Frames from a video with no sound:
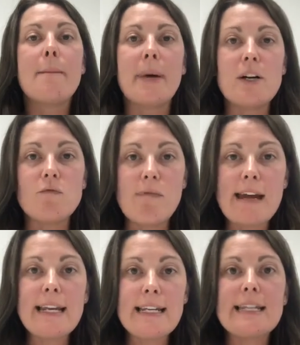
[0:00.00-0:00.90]
but
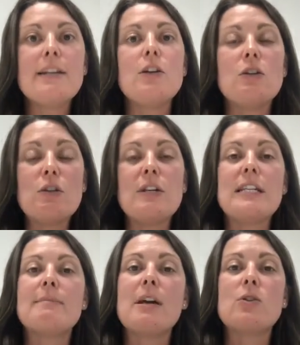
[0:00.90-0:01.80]
really you do need
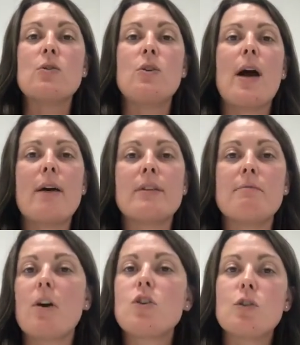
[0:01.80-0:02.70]
to make sure you have as
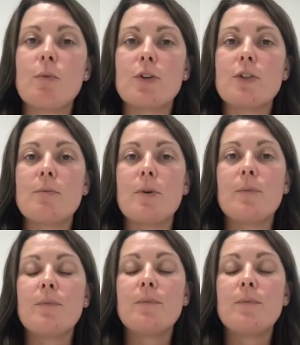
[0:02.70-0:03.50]
much as possible.